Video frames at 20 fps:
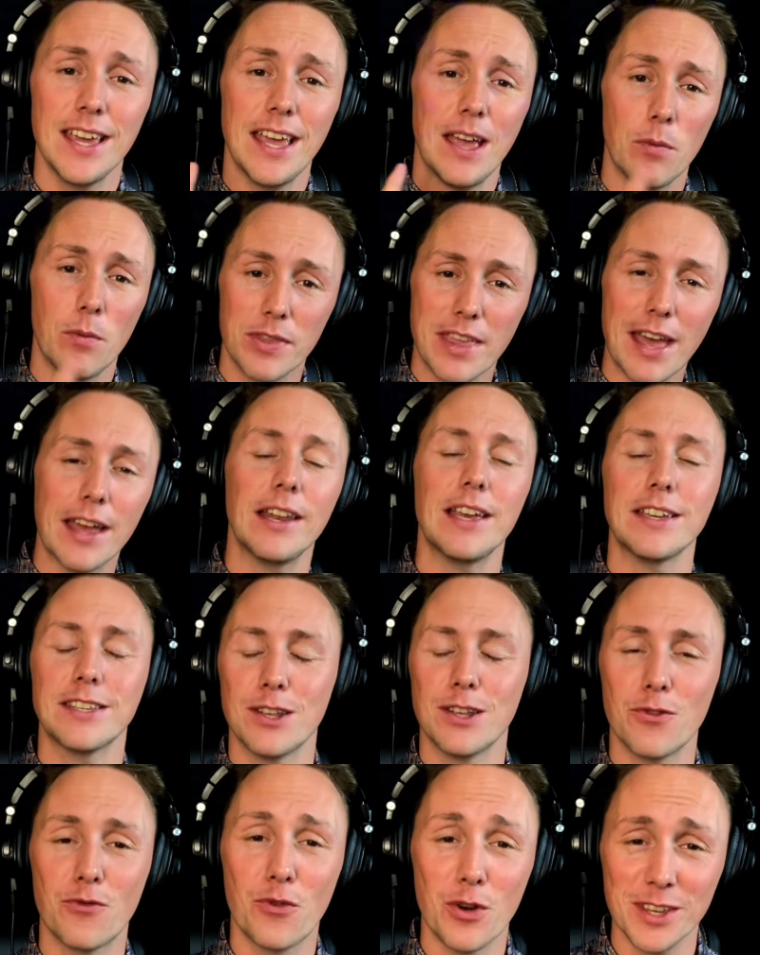And with that
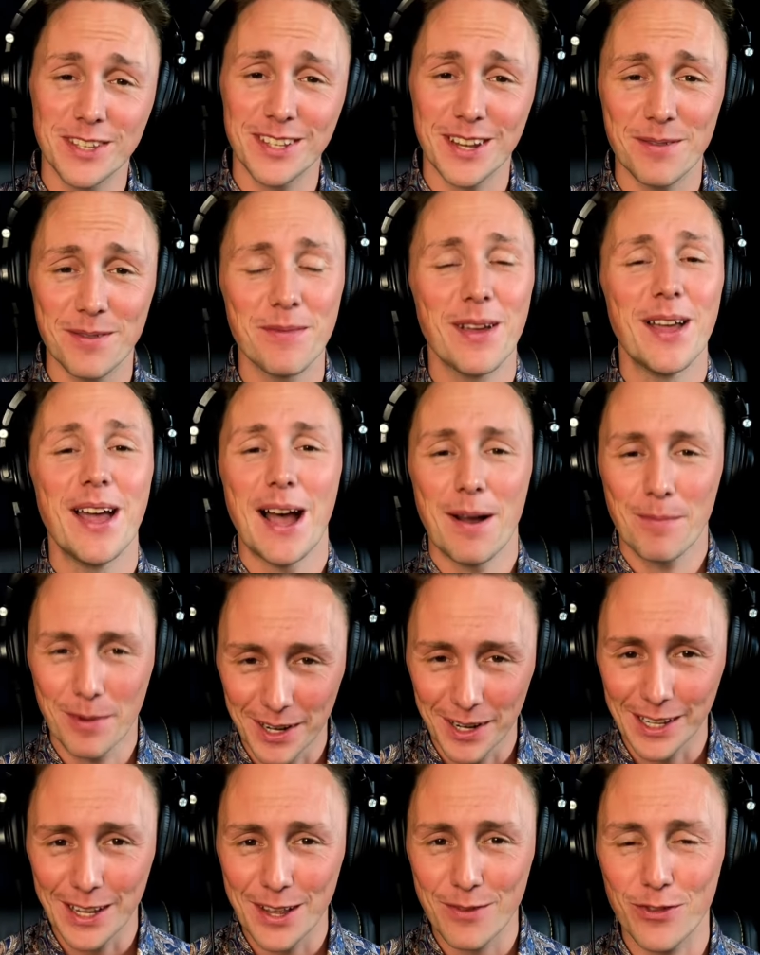lesson of wisdom, I'm
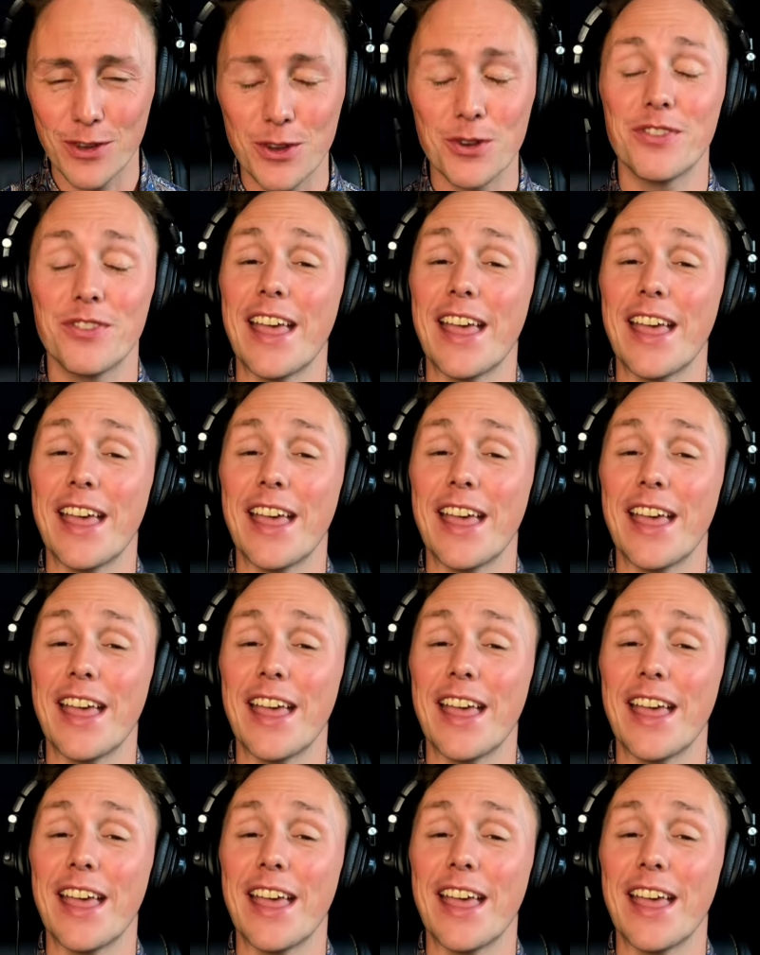going to leave you.